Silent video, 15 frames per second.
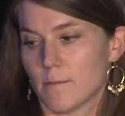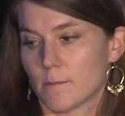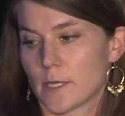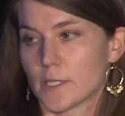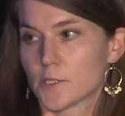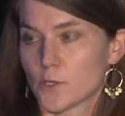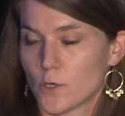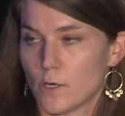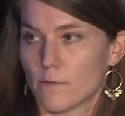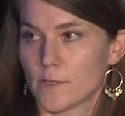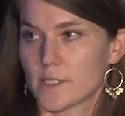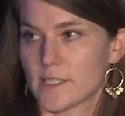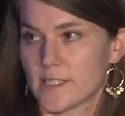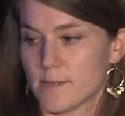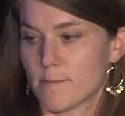control
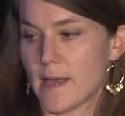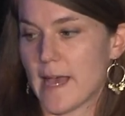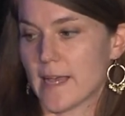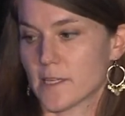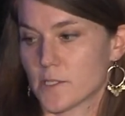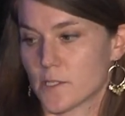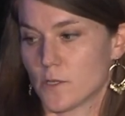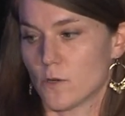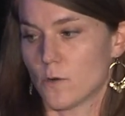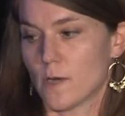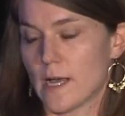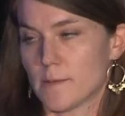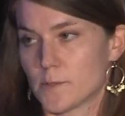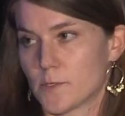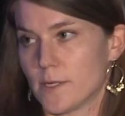versus impact, so
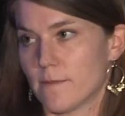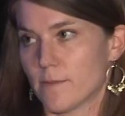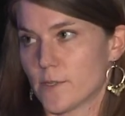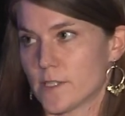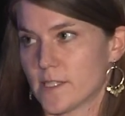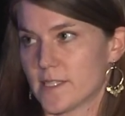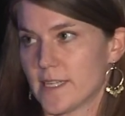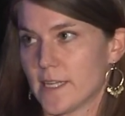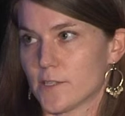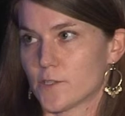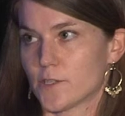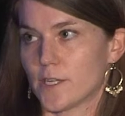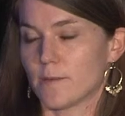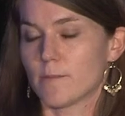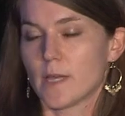upstream versus
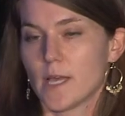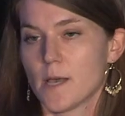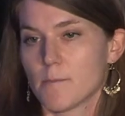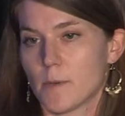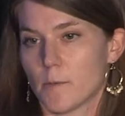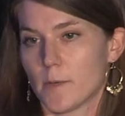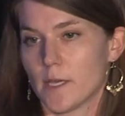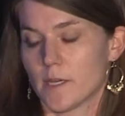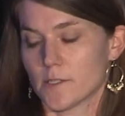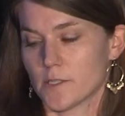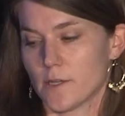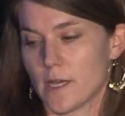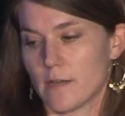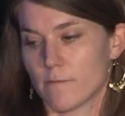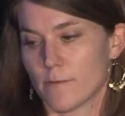downstream, but we also
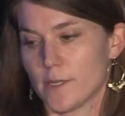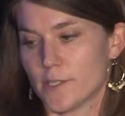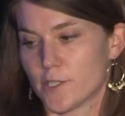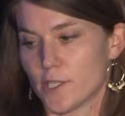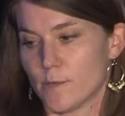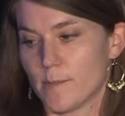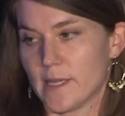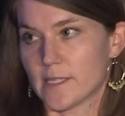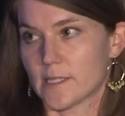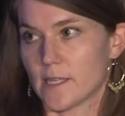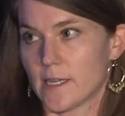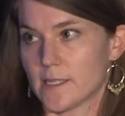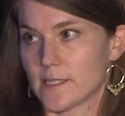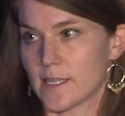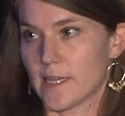have regional
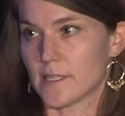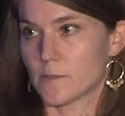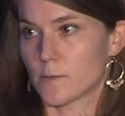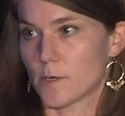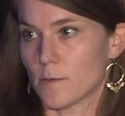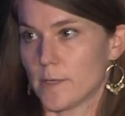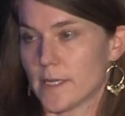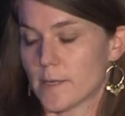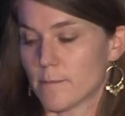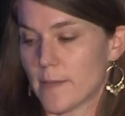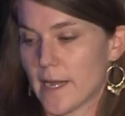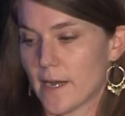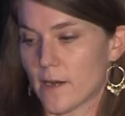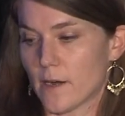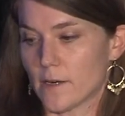baseline sites where we
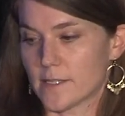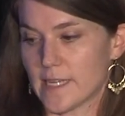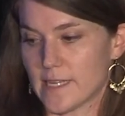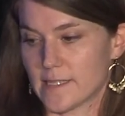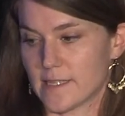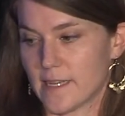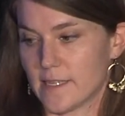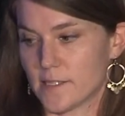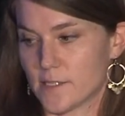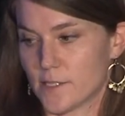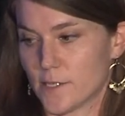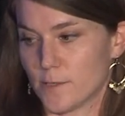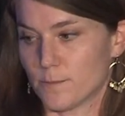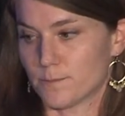compare our test sites to.